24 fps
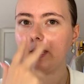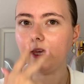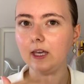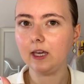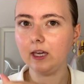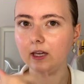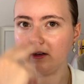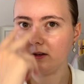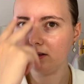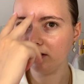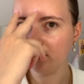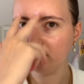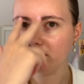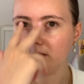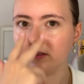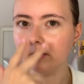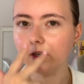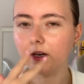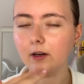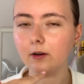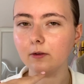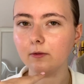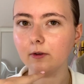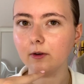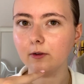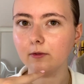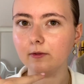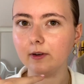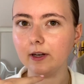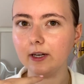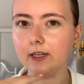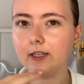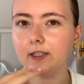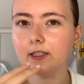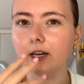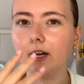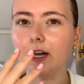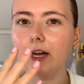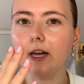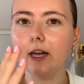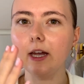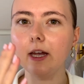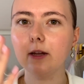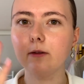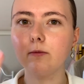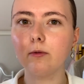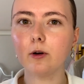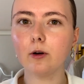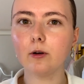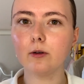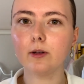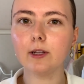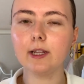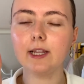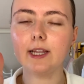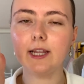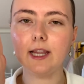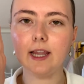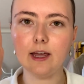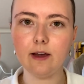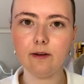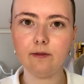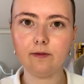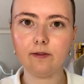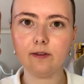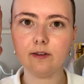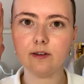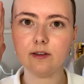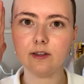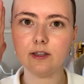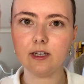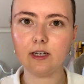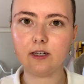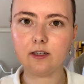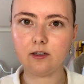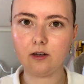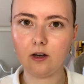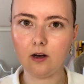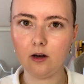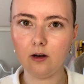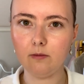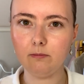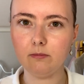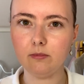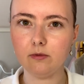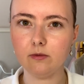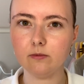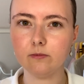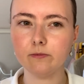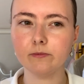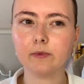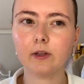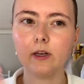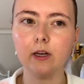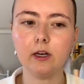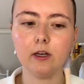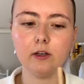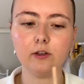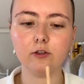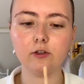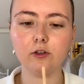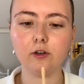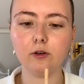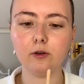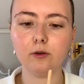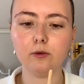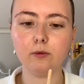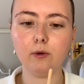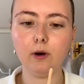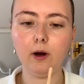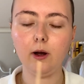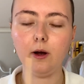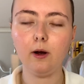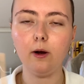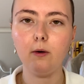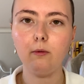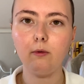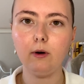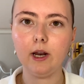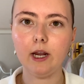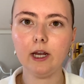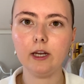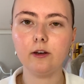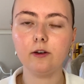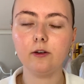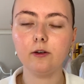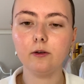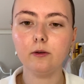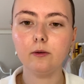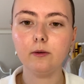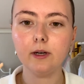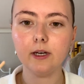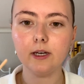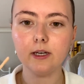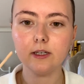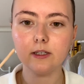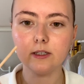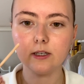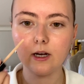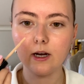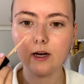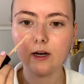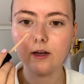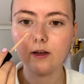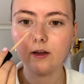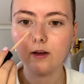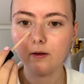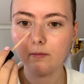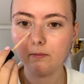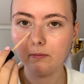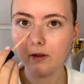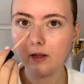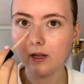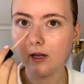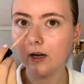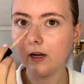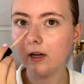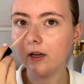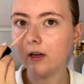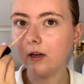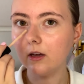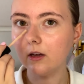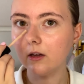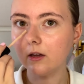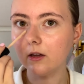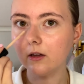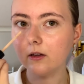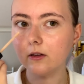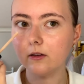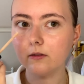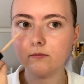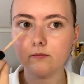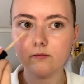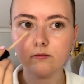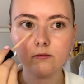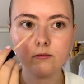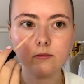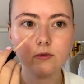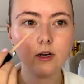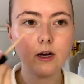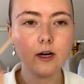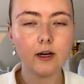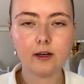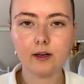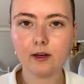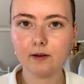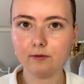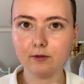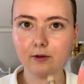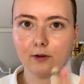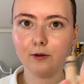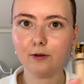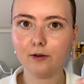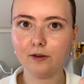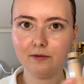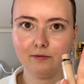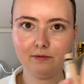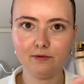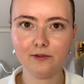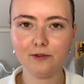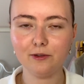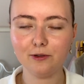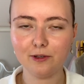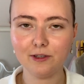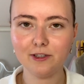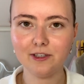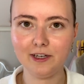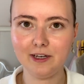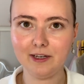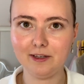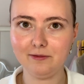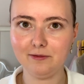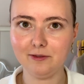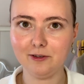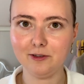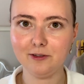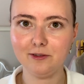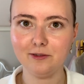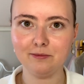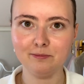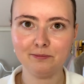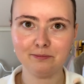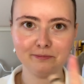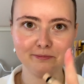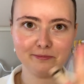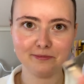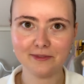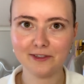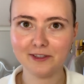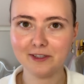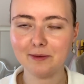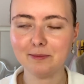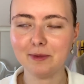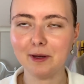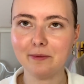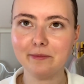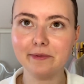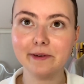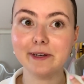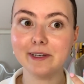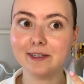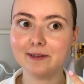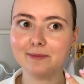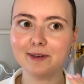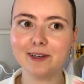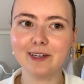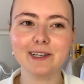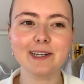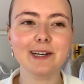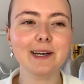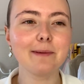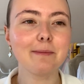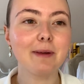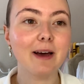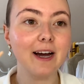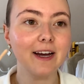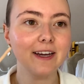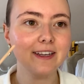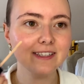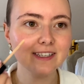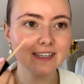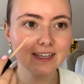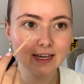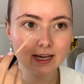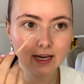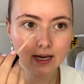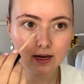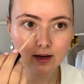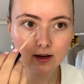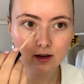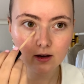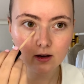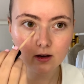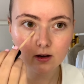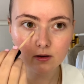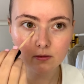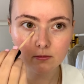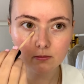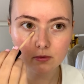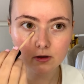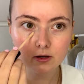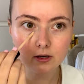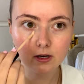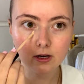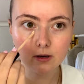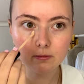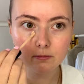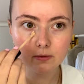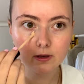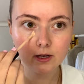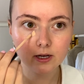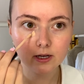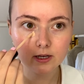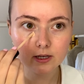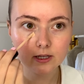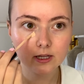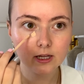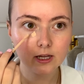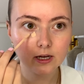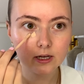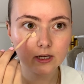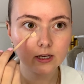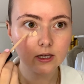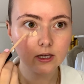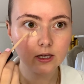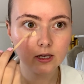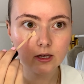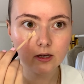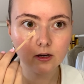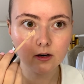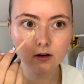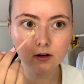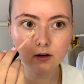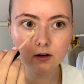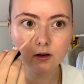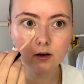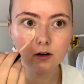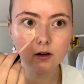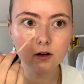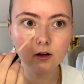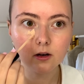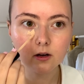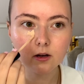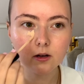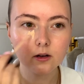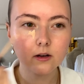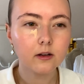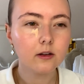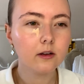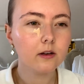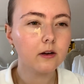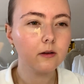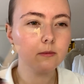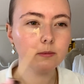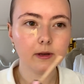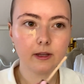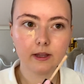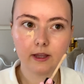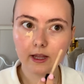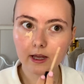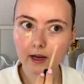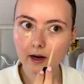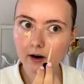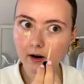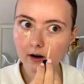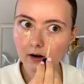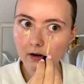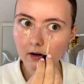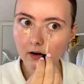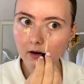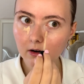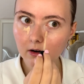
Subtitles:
inner side of your face, it will lift this up. So what I do is I have to look up to the side first sometimes because I'm literally blind, but apply it like here and a little bit there.